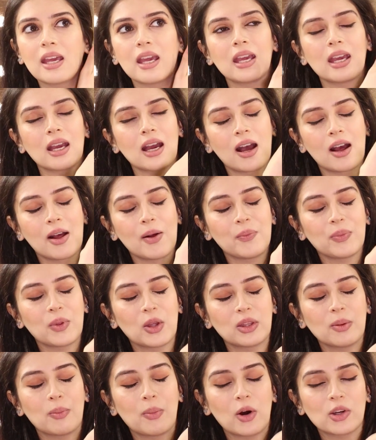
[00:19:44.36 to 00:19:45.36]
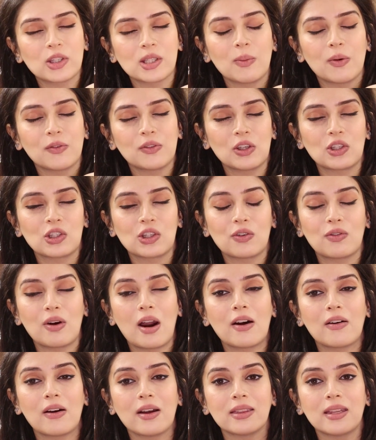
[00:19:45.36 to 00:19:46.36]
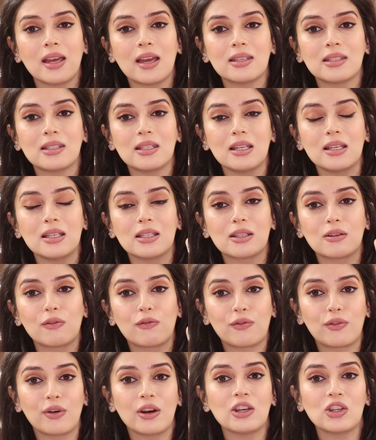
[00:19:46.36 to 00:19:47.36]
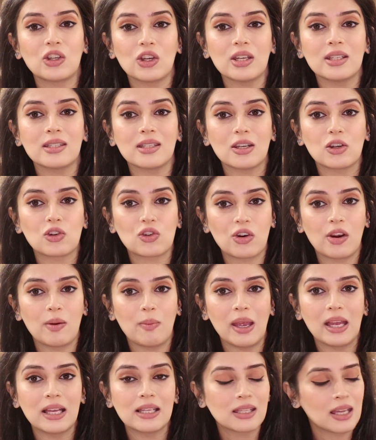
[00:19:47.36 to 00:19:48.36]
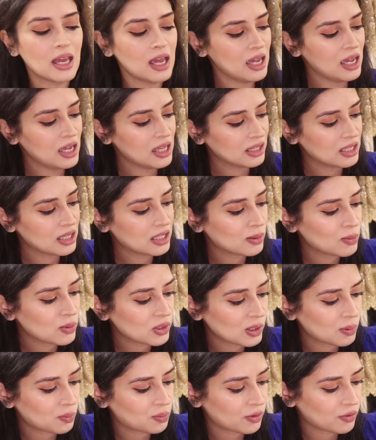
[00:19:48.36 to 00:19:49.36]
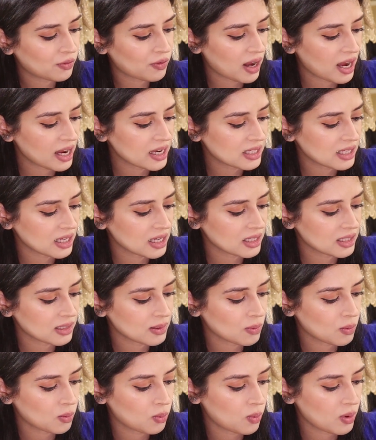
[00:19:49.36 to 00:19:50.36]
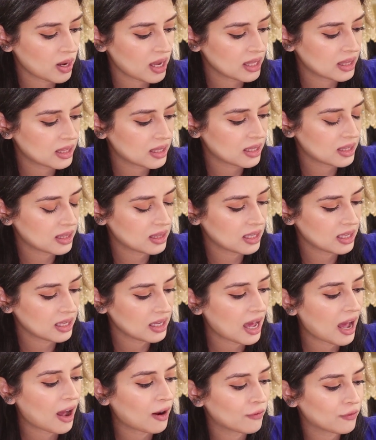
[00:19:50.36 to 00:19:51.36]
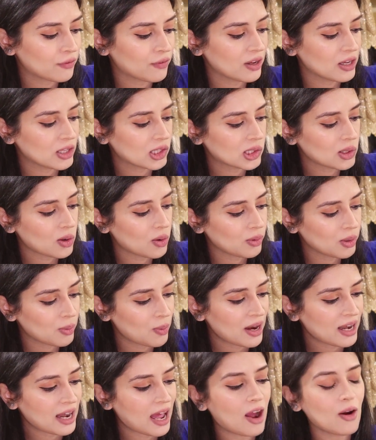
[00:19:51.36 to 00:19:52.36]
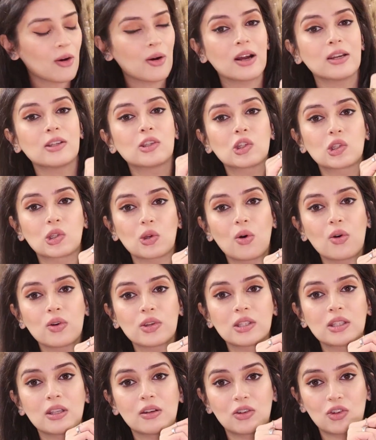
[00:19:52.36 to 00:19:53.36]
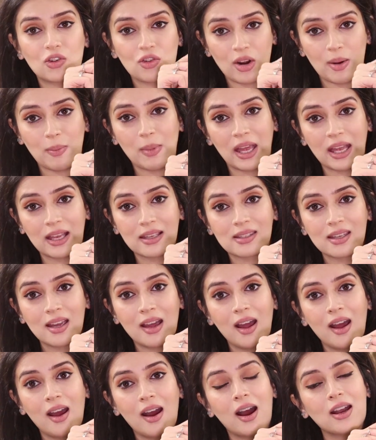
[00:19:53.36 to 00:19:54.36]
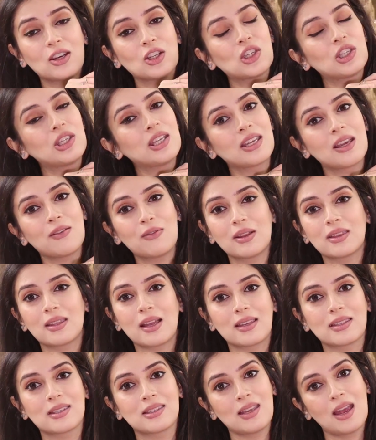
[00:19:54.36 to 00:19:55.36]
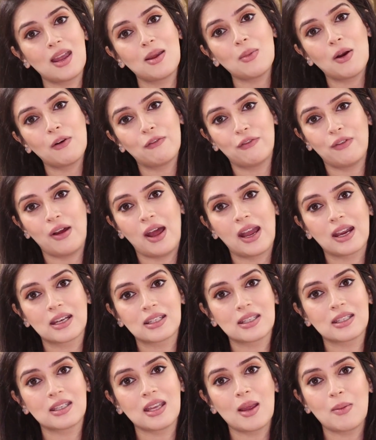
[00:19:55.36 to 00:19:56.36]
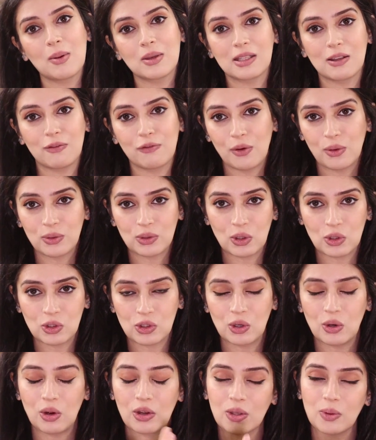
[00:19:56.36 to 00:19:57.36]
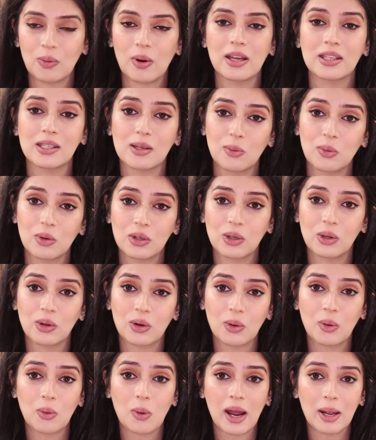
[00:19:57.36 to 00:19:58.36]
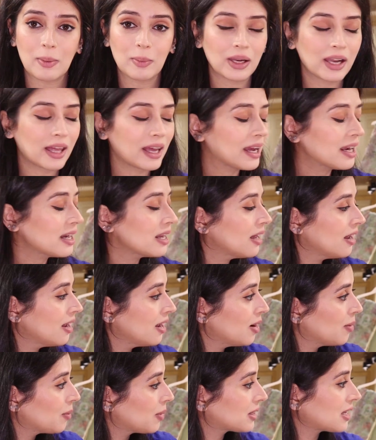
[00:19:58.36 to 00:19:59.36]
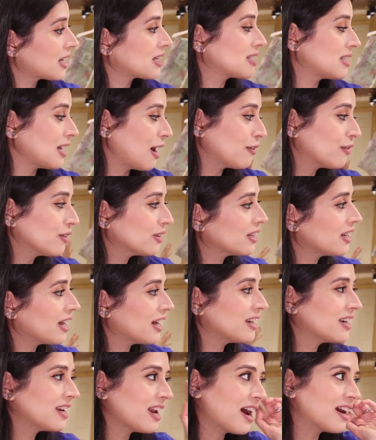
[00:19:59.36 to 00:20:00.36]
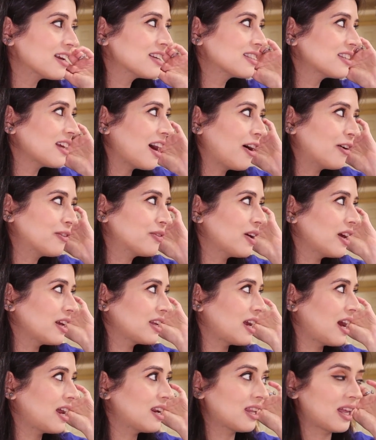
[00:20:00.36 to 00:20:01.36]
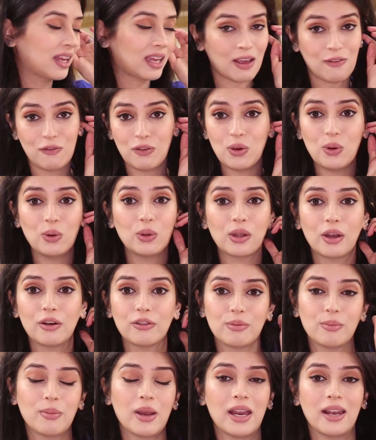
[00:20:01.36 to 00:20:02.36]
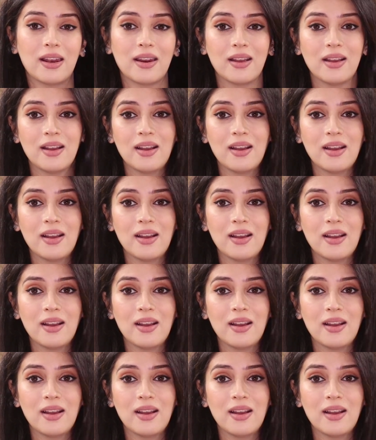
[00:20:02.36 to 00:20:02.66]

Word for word: the, um, at the bottom of the sharara, there's these fringes and trimmings. This wasn't provided with the outfit, so we went out and sourced the trimmings just to give it that same effect, same as the photo shoot, otherwise it would look quite plain. But that's definitely a nice outfit again. Like if you love mink,